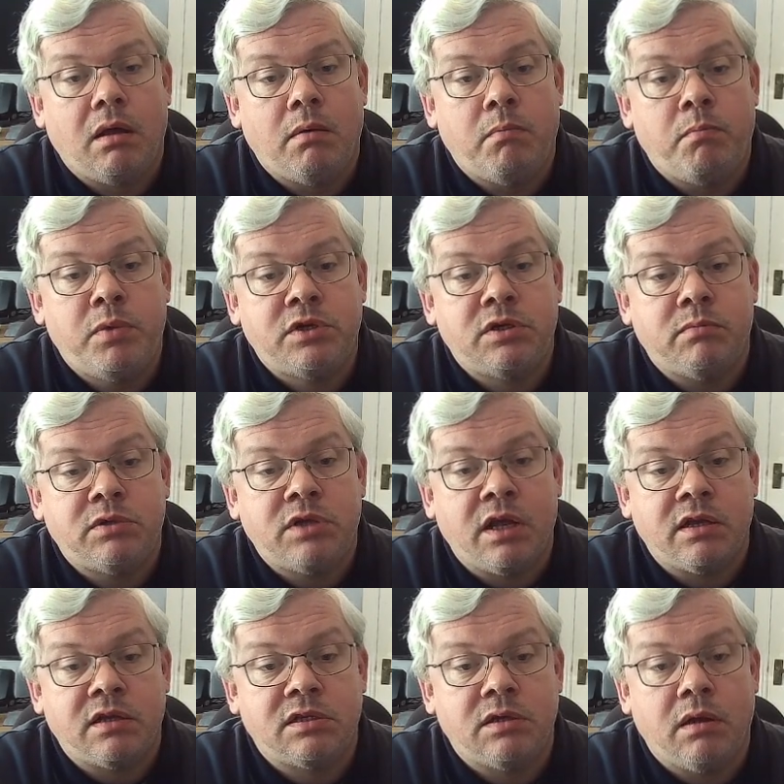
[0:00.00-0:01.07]
bishop
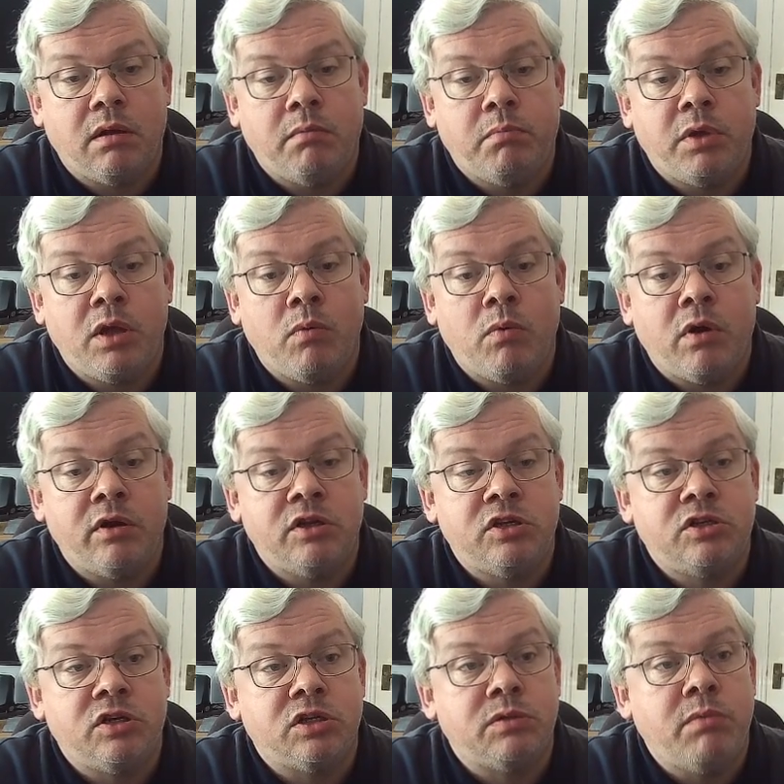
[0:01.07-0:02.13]
takes b1 is
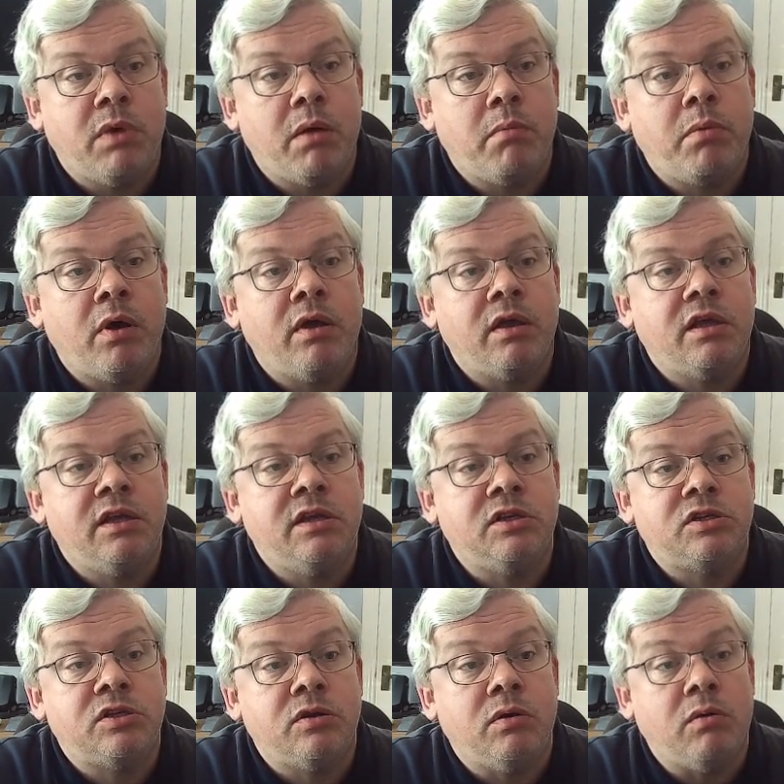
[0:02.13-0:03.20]
just met by
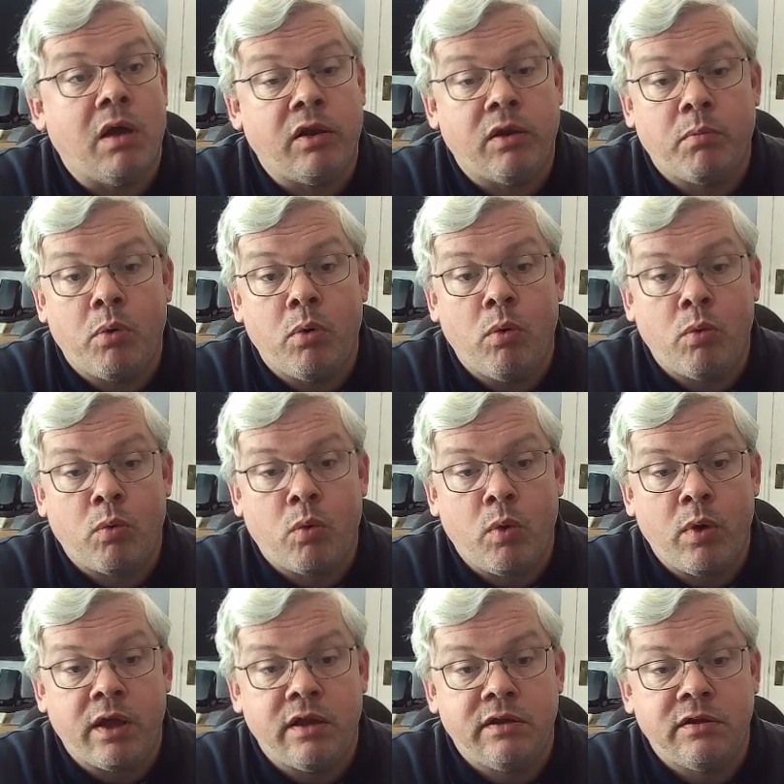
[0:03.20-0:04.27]
e2 and the pawn
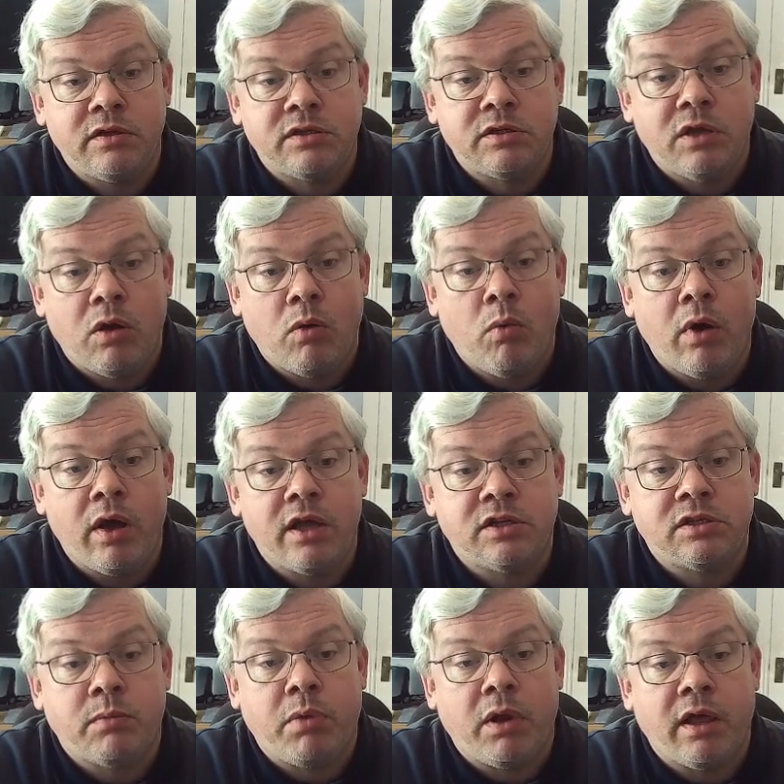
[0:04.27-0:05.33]
queens, white has to
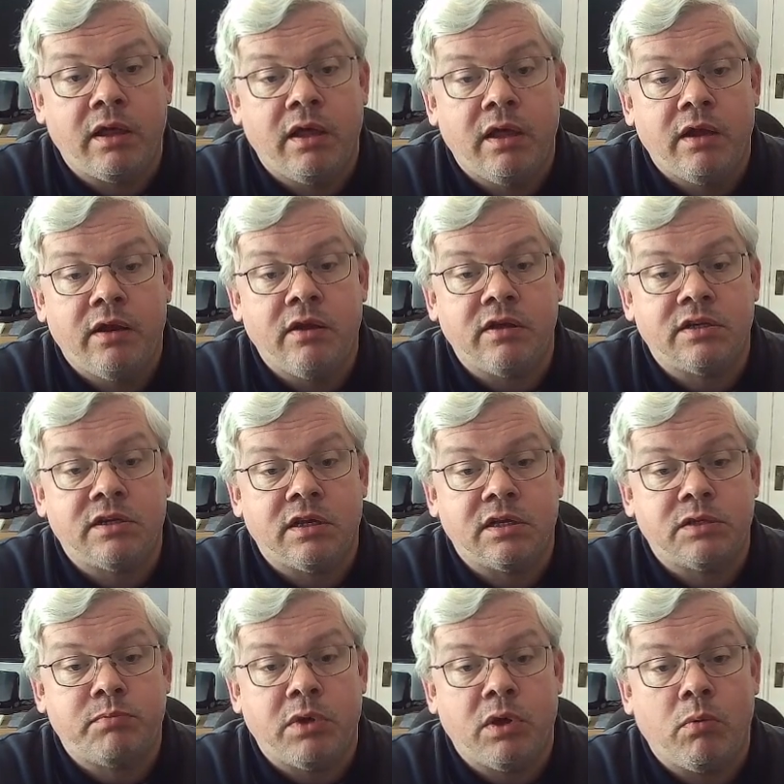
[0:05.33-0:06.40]
play knight takes
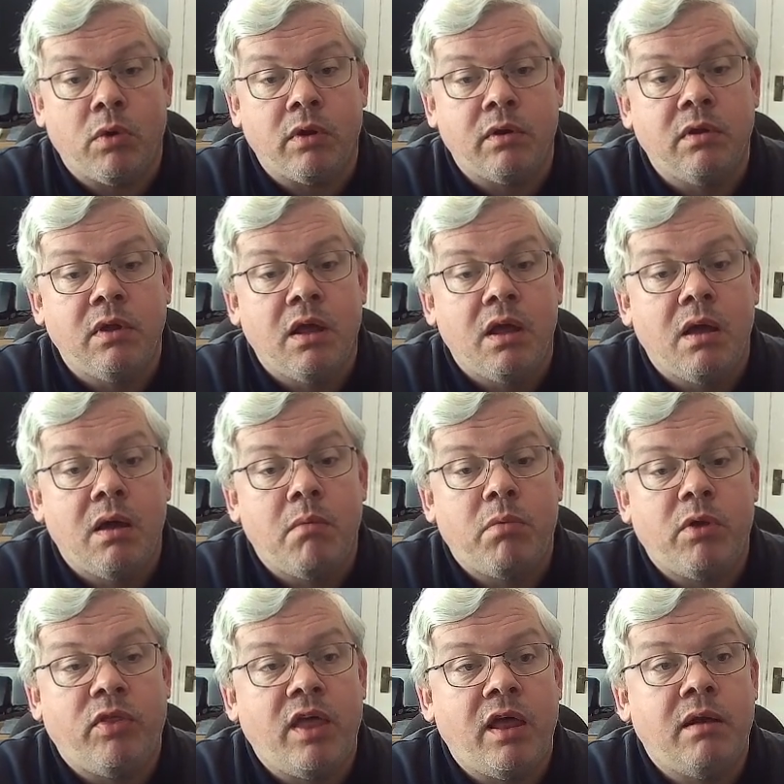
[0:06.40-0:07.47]
b1, but
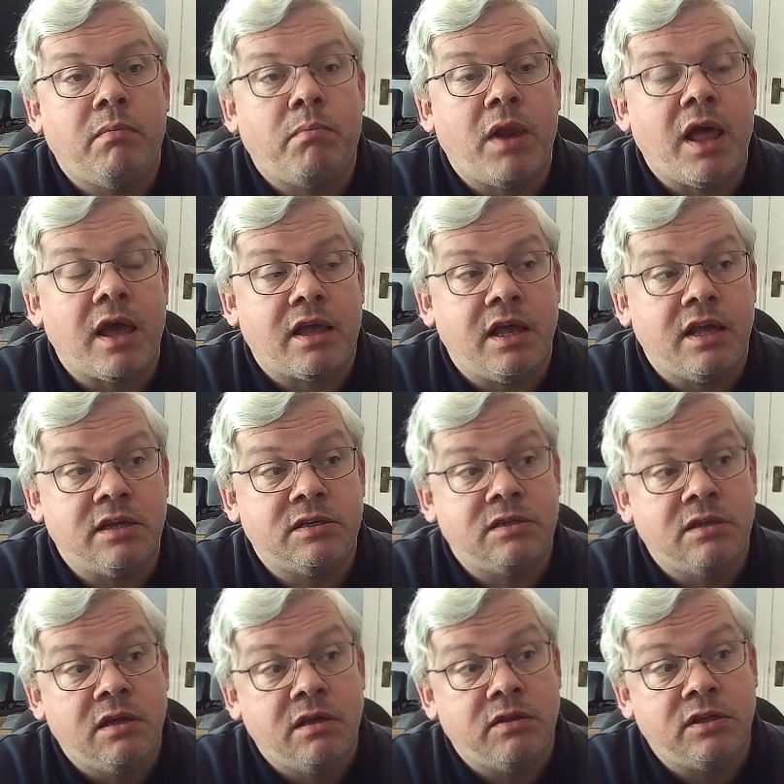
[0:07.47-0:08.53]
then black has
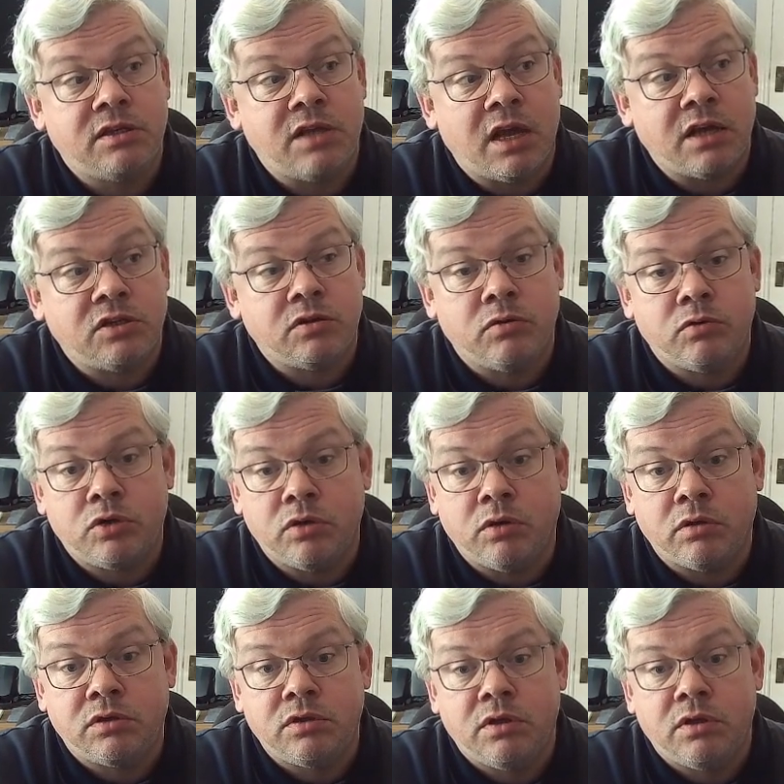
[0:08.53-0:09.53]
the tactical shot